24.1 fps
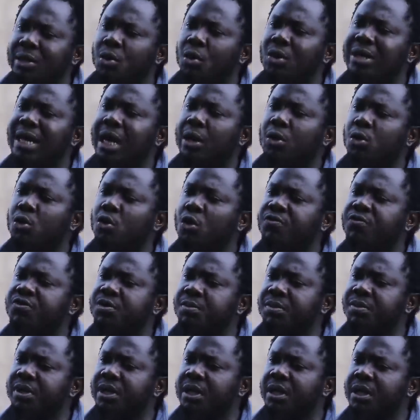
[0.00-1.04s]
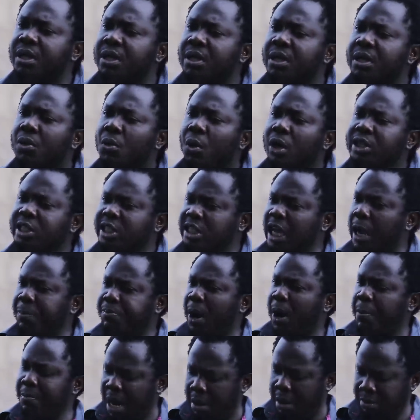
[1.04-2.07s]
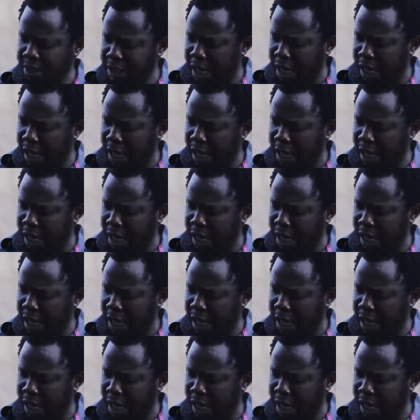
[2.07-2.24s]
Ngoli Ako loves me. What is your problem?